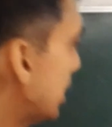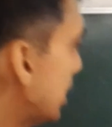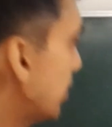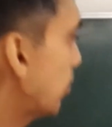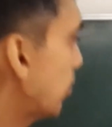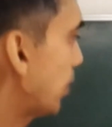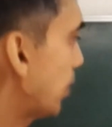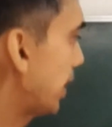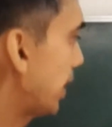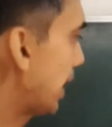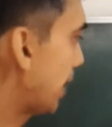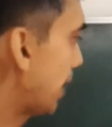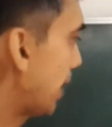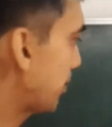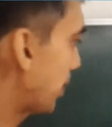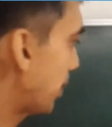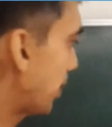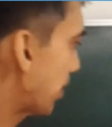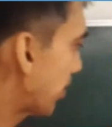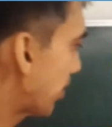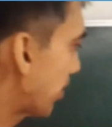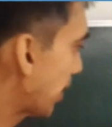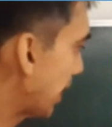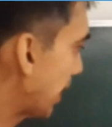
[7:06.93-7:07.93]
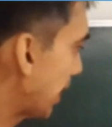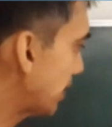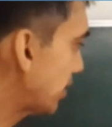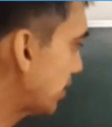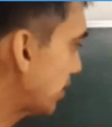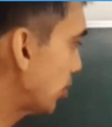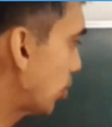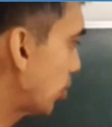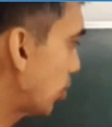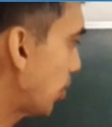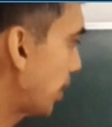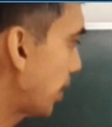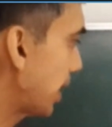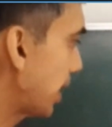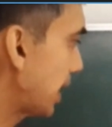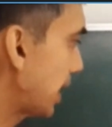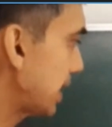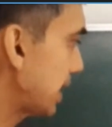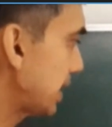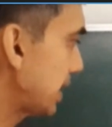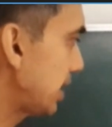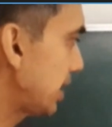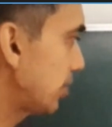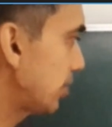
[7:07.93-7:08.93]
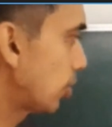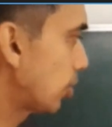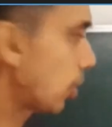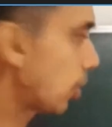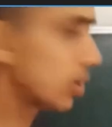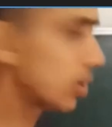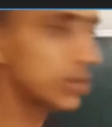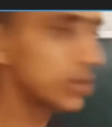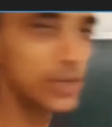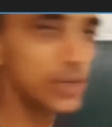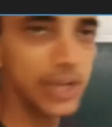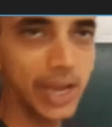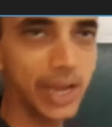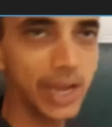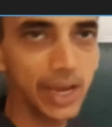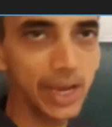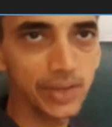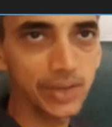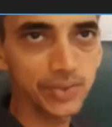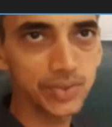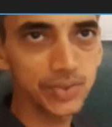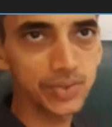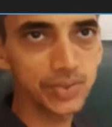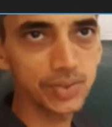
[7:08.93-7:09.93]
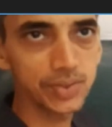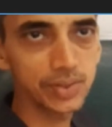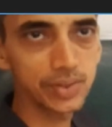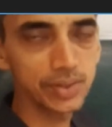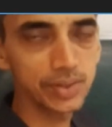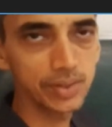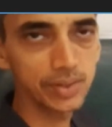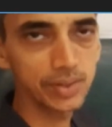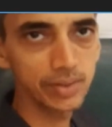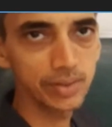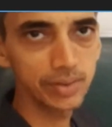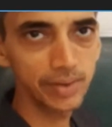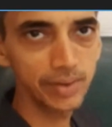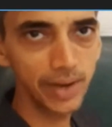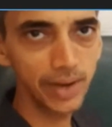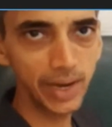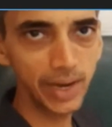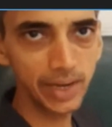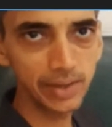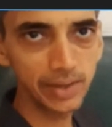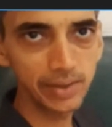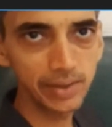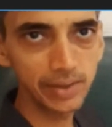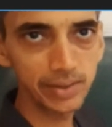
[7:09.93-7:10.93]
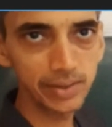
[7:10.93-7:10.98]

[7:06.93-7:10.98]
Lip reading: When I'm writing over here E dot ds, right?